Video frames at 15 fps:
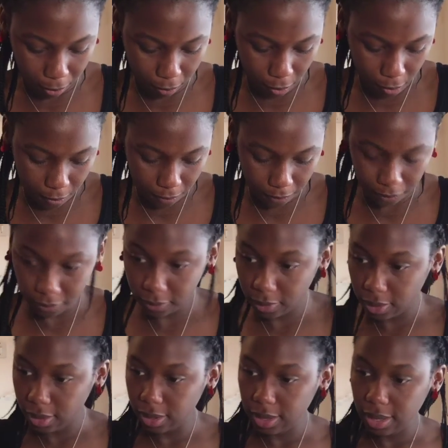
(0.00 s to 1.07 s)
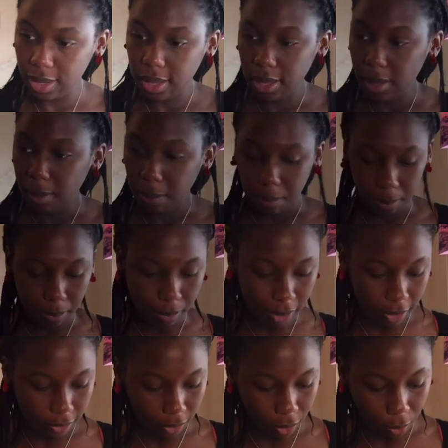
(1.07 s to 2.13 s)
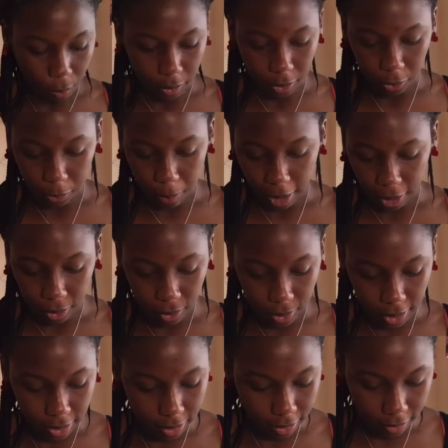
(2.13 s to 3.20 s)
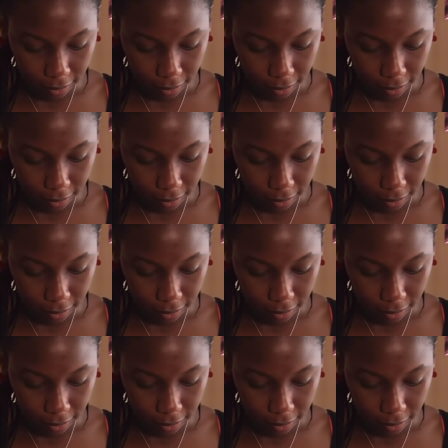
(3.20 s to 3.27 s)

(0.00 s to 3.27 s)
roll. Place our wheels back on.